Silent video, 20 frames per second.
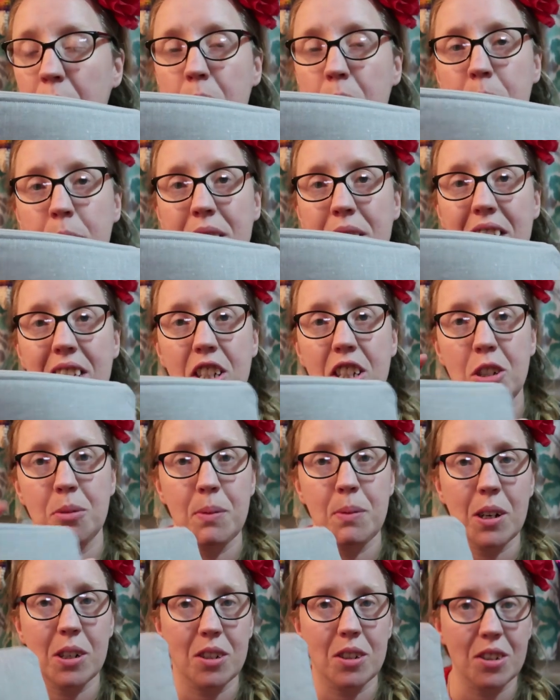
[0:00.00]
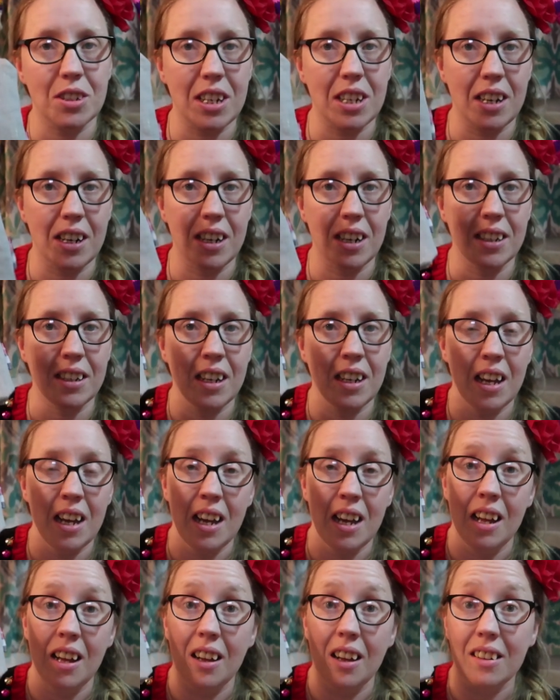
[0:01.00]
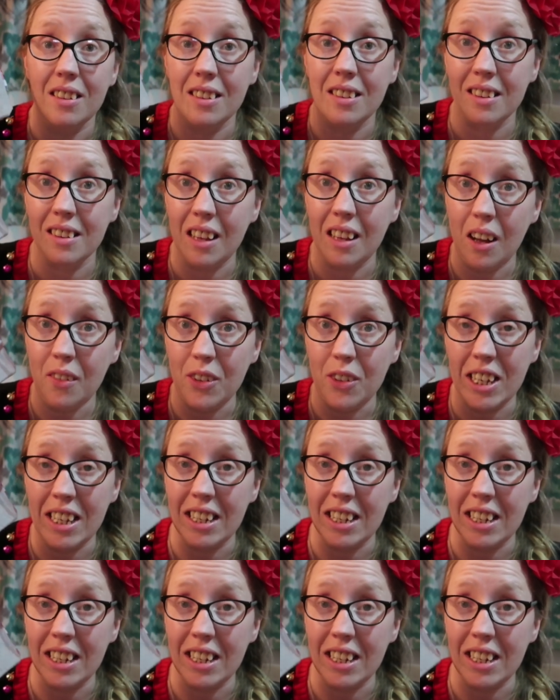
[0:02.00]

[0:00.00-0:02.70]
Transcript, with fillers: here to put stitch markers on. Love